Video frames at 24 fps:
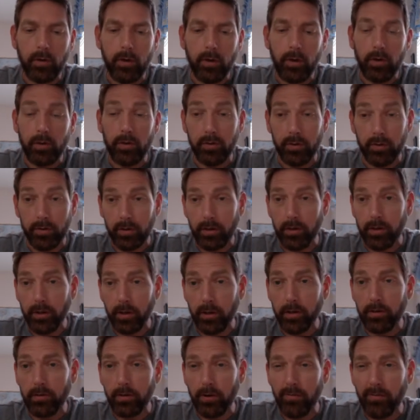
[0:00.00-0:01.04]
should see that you
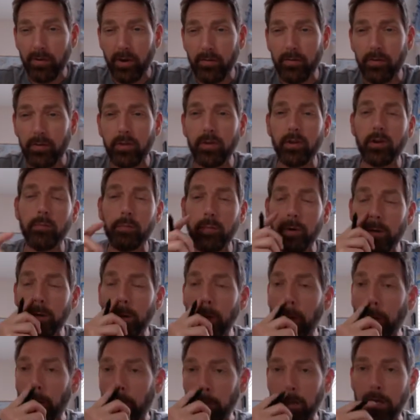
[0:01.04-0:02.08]
get 35 in there, but
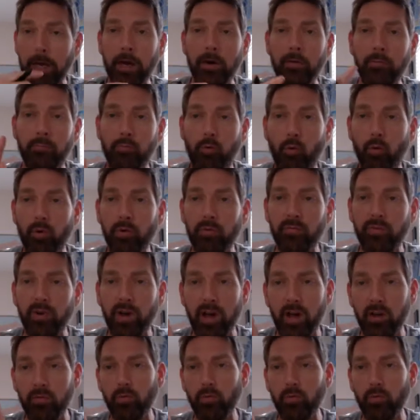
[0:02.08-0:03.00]
you have 0.5,